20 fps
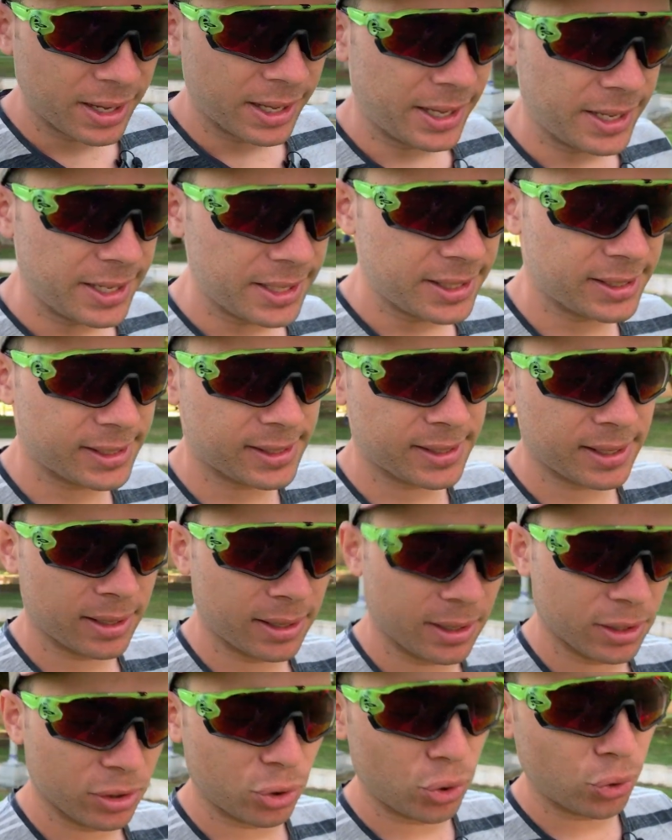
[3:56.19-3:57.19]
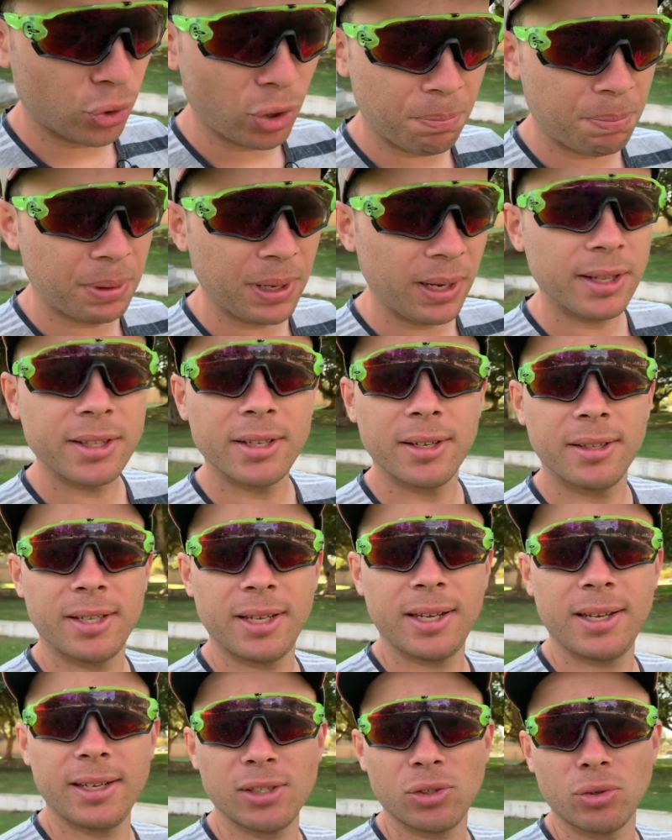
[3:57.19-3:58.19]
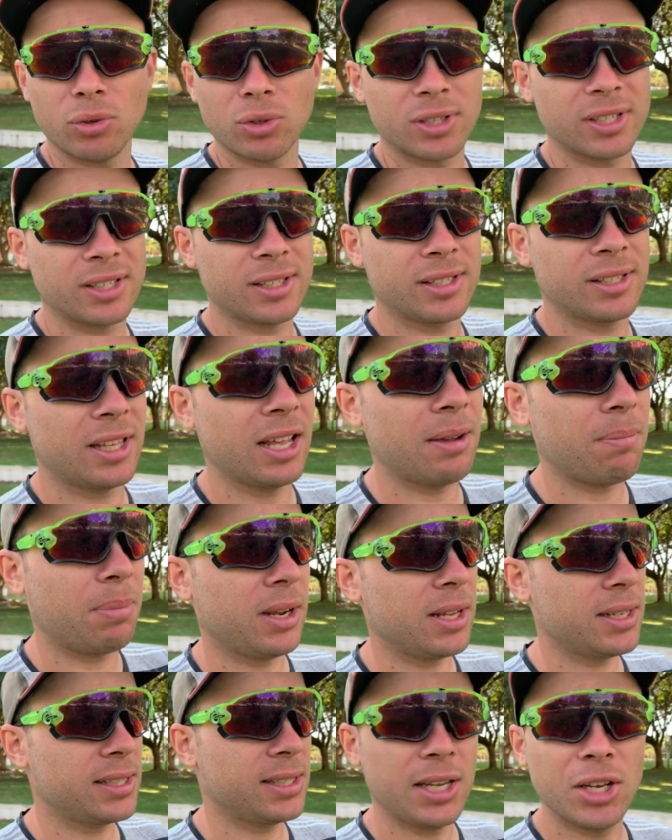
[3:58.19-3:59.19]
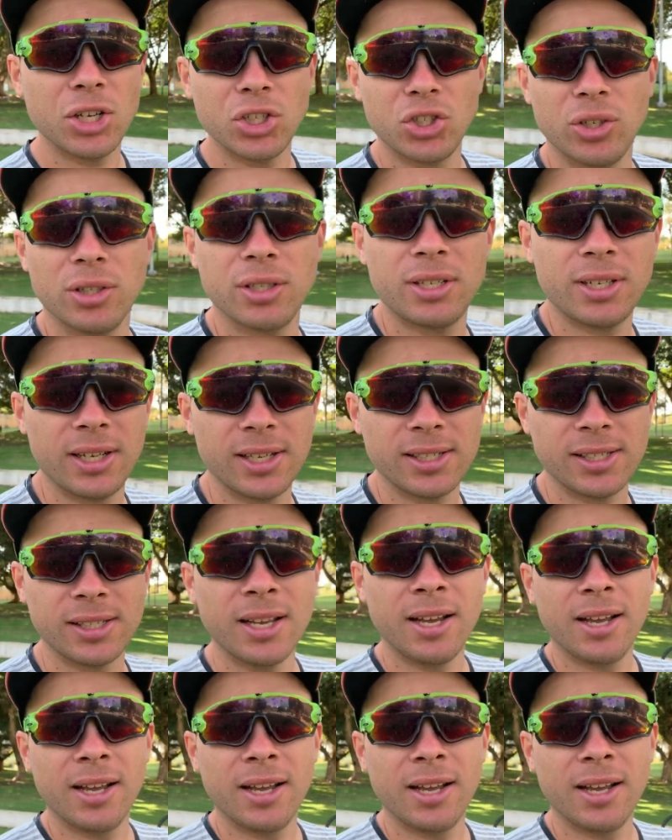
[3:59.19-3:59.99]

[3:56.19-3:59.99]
is durability test or stabilization test